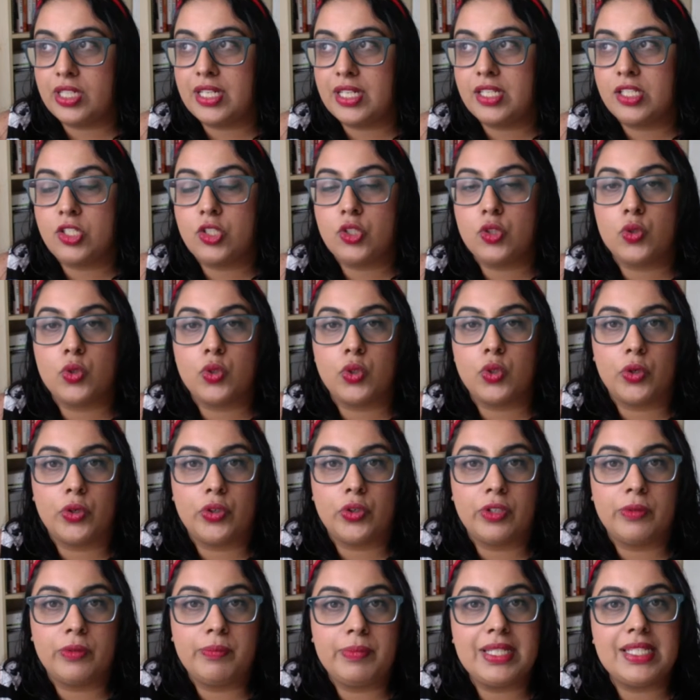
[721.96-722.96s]
is to grow
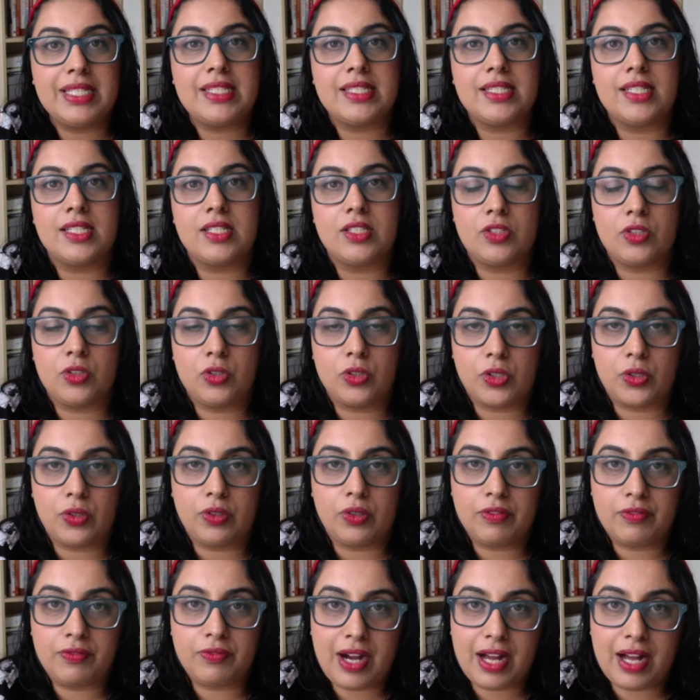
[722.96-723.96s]
your business, to
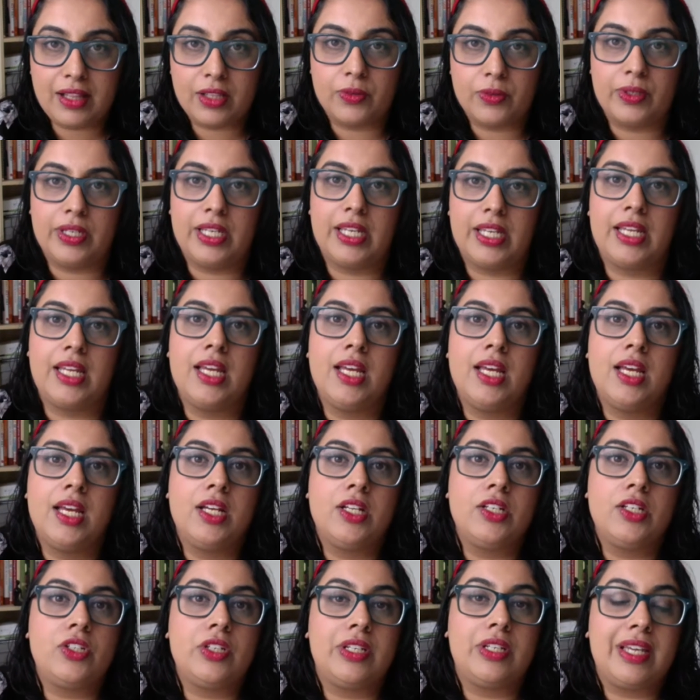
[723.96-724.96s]
grow a following,
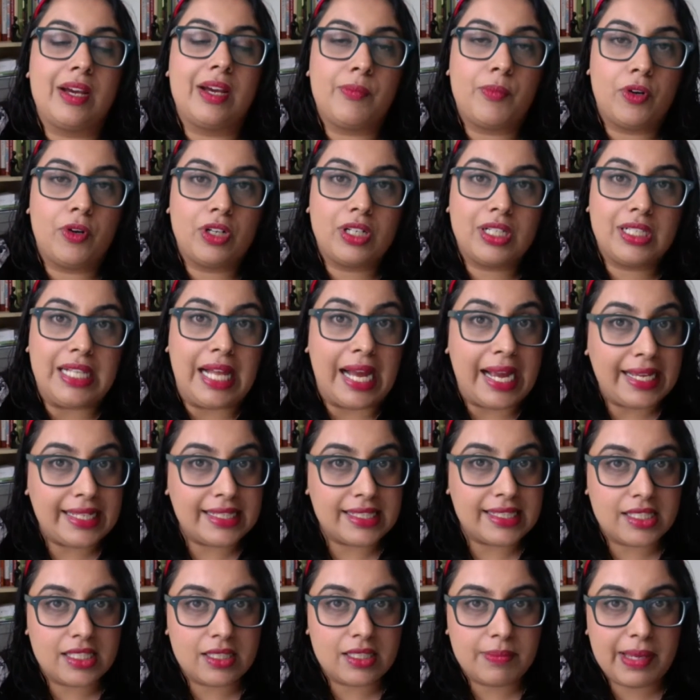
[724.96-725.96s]
to get more
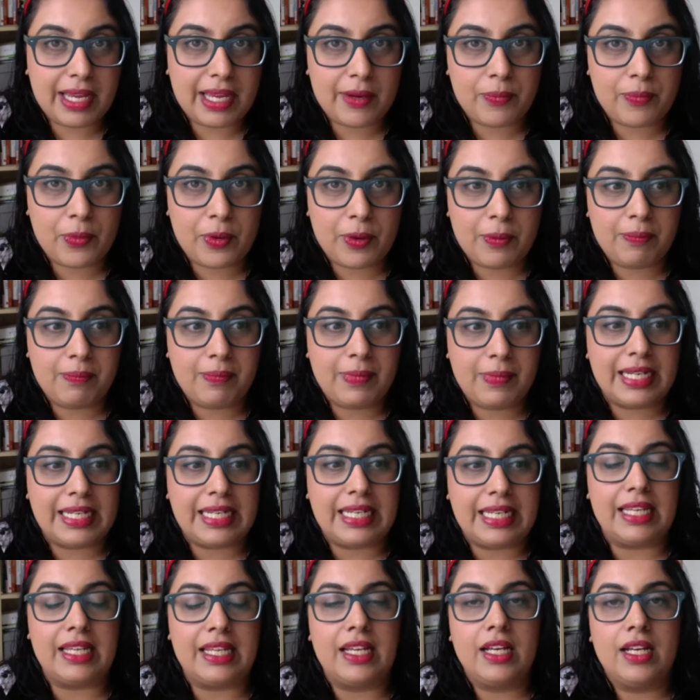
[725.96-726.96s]
clients, to make more
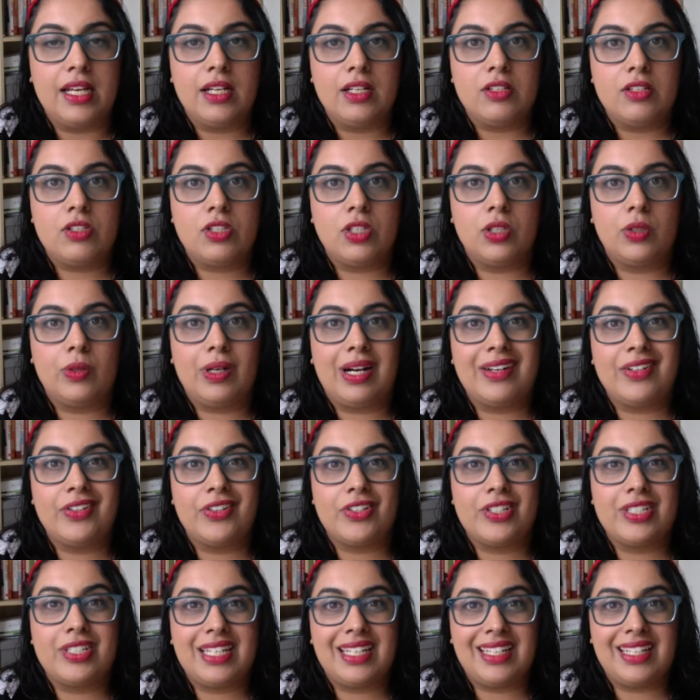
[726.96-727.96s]
money. So
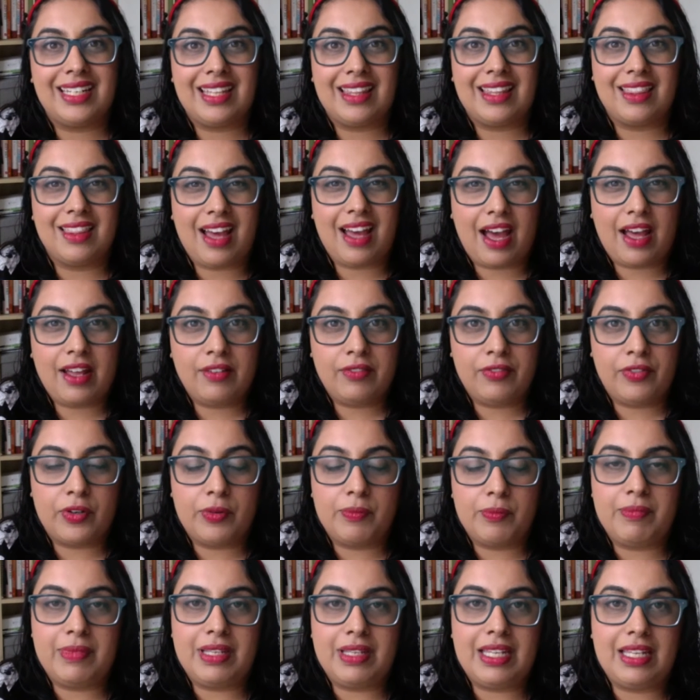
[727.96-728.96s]
understanding that
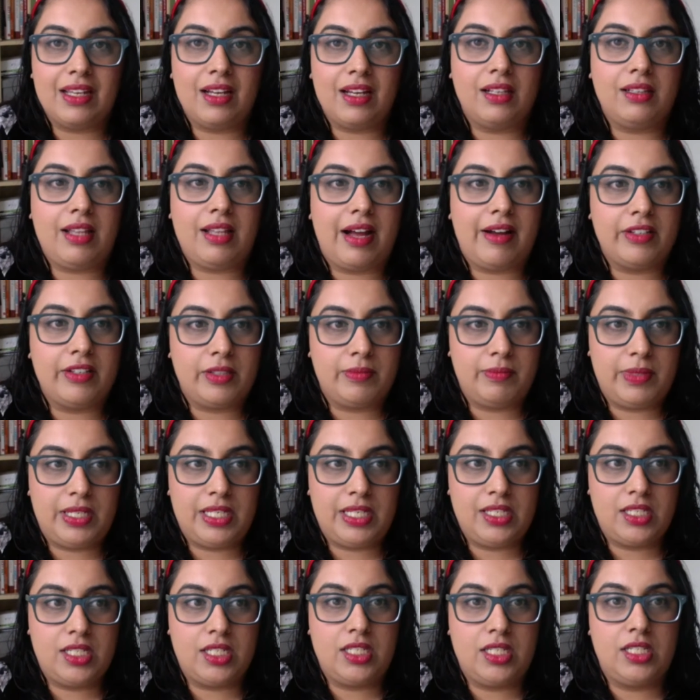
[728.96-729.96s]
for me allows
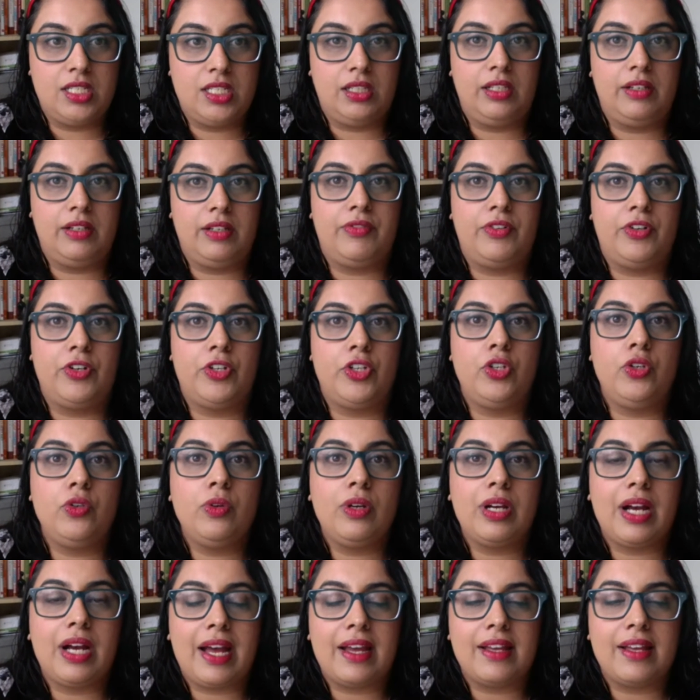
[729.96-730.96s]
me to deliver you
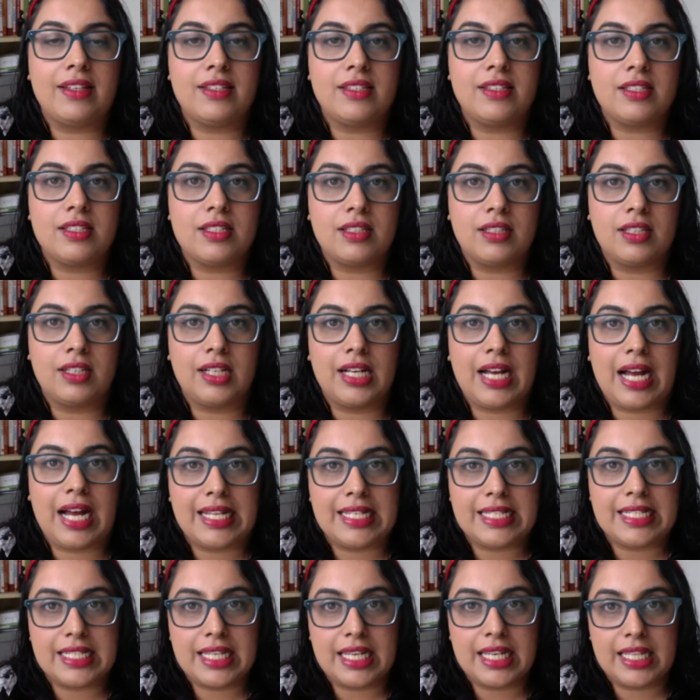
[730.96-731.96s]
guys the
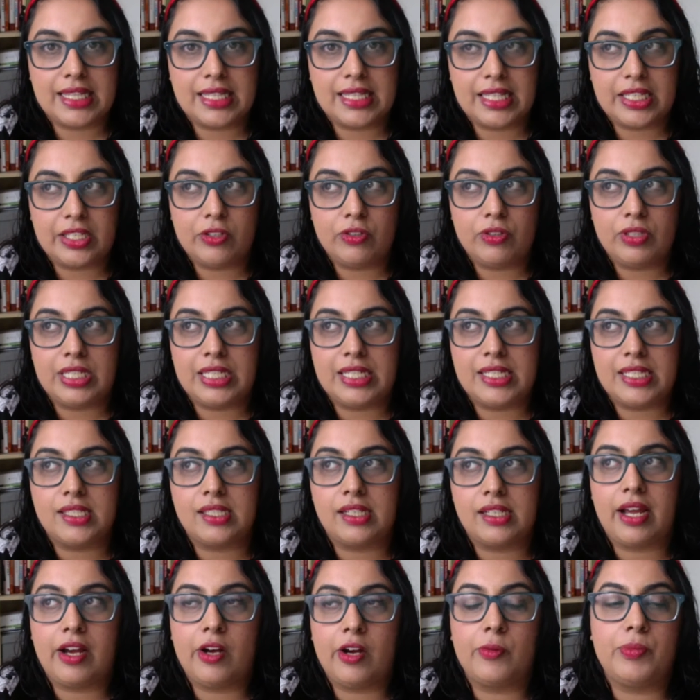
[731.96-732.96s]
content that you need
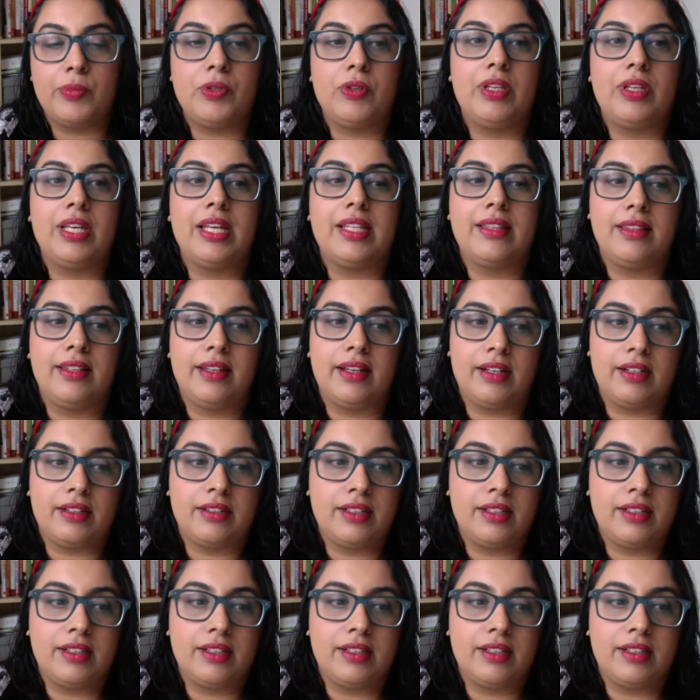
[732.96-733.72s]
to help you get there.